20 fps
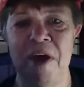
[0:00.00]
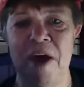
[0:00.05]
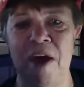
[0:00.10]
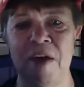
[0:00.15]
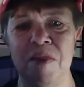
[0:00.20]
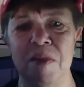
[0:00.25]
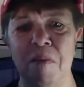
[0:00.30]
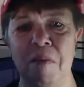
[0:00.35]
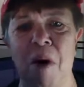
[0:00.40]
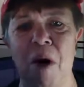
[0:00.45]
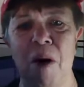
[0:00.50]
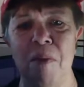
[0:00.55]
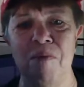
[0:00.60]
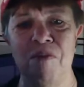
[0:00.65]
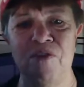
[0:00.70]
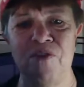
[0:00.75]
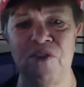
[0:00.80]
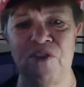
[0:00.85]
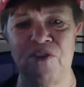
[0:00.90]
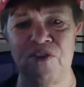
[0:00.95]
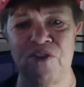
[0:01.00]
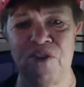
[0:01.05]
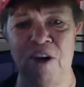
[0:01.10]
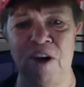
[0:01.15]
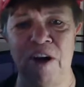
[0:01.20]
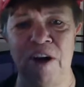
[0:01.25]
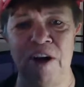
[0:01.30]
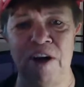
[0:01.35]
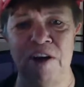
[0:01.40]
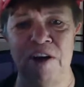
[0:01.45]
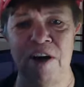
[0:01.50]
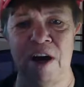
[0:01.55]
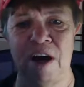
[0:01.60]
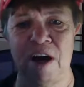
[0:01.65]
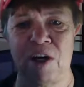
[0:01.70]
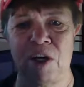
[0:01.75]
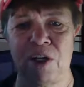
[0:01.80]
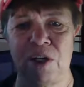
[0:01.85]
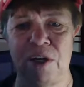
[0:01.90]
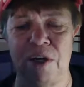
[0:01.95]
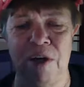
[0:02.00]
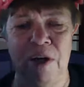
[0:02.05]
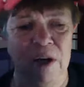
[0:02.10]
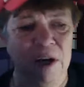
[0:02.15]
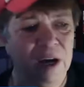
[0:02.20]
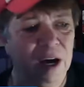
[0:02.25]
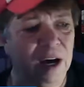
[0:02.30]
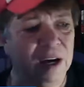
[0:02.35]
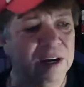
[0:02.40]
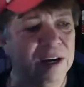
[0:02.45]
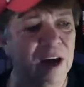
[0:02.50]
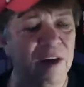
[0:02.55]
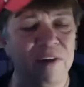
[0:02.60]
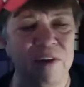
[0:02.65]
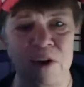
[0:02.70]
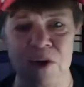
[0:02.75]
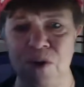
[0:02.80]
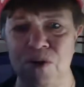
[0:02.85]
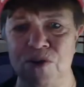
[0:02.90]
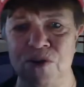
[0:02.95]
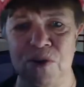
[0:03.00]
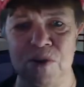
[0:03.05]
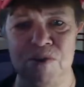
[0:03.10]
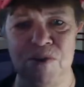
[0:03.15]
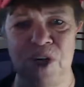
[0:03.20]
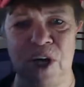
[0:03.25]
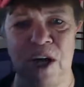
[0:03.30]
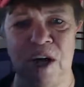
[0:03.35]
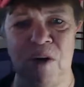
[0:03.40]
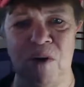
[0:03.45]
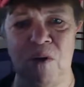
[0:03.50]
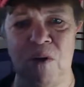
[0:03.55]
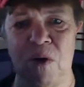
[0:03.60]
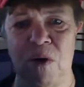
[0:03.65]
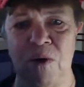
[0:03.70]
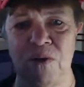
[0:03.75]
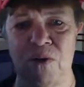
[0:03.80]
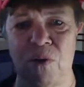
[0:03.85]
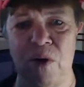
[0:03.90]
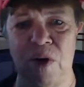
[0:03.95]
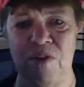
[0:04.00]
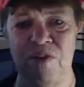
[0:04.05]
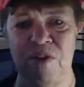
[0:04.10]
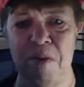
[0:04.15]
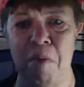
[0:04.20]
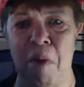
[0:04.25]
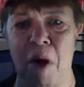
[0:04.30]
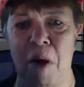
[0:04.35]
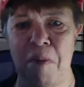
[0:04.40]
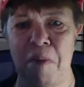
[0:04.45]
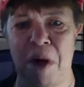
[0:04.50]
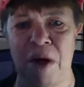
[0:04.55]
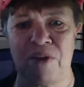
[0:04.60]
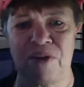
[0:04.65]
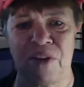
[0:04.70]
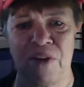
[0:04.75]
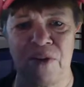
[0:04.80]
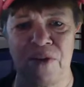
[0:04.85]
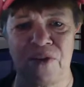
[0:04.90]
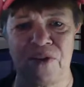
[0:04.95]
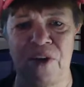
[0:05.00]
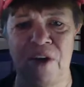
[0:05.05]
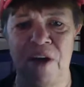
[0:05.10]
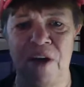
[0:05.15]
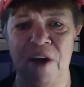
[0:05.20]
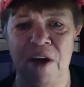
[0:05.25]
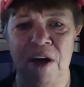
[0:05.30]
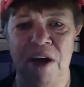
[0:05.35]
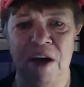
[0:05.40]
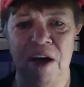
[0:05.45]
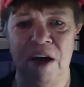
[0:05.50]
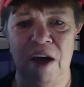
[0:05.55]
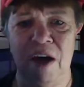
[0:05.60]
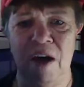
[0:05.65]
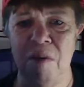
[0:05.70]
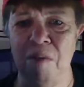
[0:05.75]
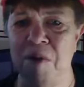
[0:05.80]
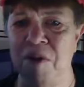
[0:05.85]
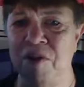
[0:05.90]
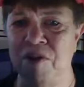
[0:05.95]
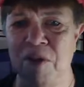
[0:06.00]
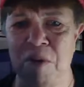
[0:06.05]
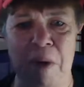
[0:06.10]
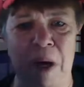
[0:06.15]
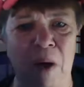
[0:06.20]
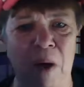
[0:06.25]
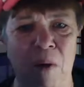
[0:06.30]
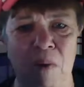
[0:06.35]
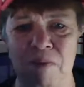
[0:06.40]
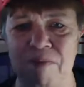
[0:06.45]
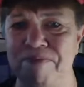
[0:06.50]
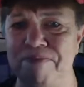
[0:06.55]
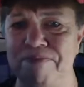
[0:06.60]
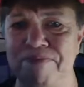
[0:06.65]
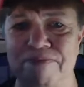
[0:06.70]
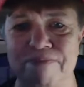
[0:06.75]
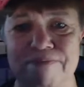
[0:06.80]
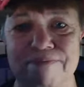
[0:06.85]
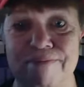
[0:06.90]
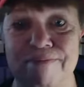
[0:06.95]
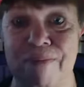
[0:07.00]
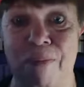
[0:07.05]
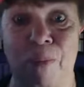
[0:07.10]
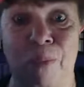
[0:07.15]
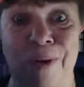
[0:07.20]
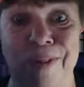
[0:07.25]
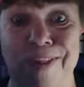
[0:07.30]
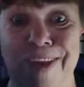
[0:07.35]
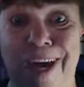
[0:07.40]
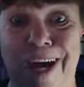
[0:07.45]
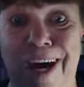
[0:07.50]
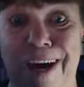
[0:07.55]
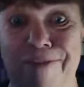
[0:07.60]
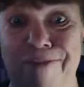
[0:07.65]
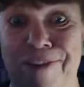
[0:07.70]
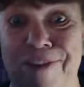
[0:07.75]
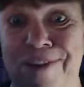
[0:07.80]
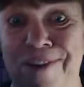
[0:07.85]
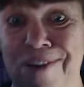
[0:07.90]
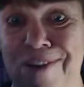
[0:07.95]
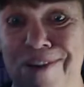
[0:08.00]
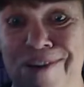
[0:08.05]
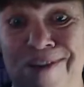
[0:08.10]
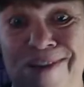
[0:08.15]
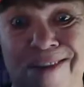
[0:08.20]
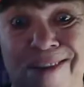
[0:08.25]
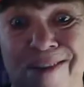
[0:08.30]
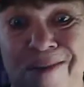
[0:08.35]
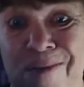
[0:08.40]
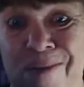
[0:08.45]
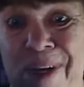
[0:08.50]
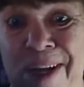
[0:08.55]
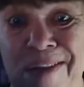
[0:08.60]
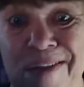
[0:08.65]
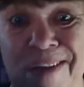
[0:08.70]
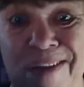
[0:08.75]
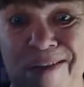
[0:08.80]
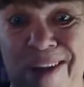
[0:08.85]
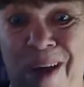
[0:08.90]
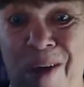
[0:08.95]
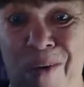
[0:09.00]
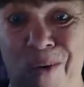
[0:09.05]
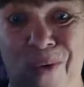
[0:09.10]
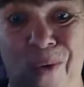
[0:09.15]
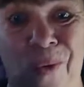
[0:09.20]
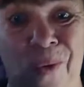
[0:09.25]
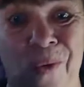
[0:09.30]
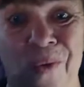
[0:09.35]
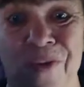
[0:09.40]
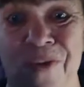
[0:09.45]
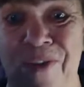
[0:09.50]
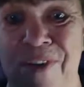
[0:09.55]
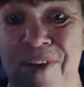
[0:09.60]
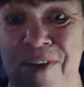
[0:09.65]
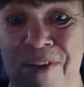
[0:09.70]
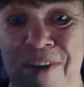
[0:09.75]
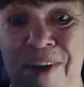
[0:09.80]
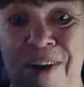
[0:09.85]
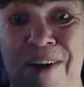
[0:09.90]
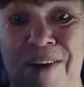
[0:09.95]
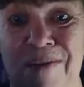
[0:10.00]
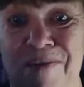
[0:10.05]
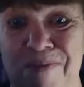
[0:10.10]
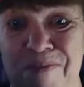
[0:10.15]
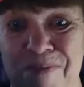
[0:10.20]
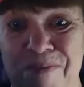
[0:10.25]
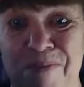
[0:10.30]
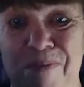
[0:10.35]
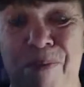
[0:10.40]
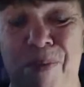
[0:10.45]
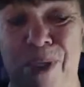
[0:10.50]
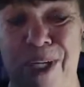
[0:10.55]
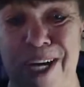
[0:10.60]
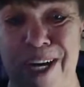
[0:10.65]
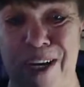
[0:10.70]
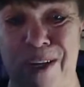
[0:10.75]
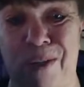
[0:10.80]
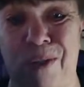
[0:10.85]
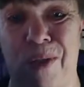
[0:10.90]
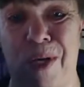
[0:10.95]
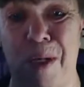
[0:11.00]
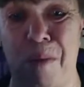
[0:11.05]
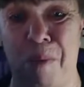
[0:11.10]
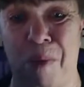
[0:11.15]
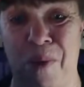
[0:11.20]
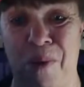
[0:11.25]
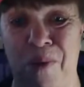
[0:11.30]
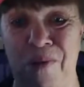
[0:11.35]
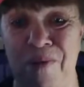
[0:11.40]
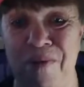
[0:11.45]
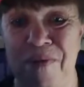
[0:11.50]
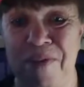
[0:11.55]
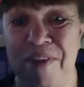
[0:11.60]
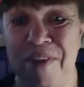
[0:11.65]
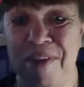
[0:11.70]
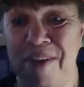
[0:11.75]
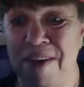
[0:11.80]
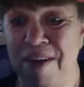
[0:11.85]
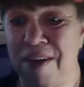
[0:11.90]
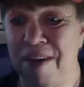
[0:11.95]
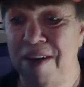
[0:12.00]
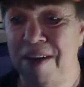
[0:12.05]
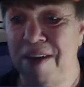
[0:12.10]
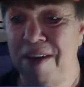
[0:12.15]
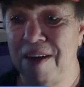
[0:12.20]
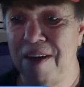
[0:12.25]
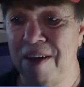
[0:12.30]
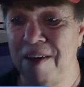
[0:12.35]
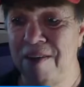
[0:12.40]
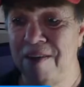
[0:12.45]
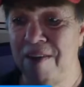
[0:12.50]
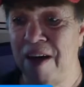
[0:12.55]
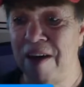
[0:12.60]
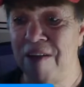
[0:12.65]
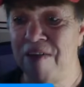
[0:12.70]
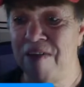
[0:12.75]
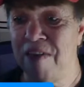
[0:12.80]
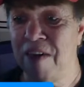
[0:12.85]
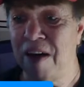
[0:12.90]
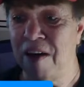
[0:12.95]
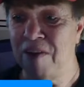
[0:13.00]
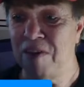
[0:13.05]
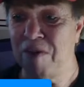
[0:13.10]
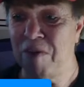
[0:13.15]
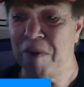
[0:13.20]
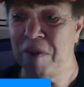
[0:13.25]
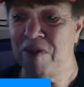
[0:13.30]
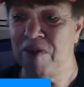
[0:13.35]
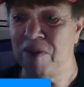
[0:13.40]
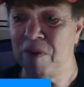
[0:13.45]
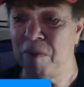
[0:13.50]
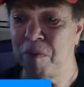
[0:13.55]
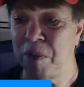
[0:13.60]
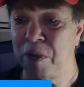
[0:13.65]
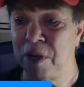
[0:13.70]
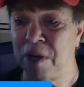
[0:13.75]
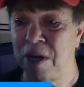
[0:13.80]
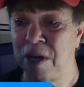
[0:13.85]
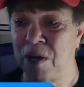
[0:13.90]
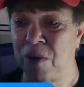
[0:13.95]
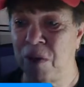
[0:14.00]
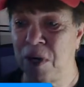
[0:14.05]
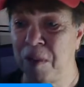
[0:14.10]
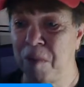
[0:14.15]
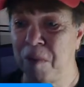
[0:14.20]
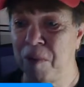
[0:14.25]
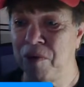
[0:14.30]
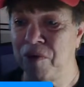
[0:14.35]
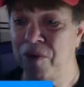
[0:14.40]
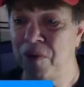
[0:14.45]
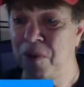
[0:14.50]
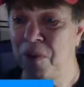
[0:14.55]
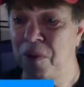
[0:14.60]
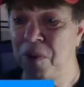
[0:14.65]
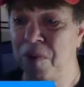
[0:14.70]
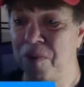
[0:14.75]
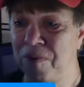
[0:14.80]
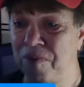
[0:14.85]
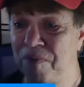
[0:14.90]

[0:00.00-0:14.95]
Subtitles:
And the moms just started another YouTube channel called Crazy Mom Hustles. It's about what they have to do to run these households, and they're pretty incredible. And the husbands are pretty incredible too.